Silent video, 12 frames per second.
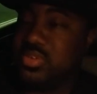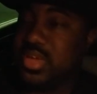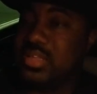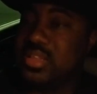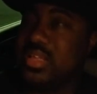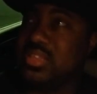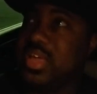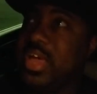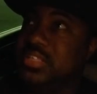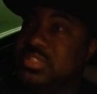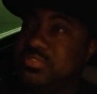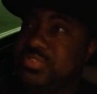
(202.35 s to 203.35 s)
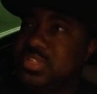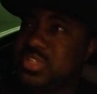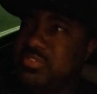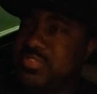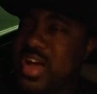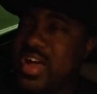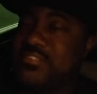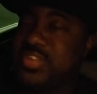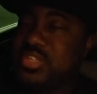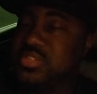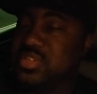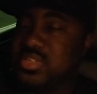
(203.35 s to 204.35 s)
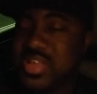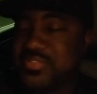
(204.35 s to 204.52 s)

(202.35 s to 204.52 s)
at the age of 55, 56.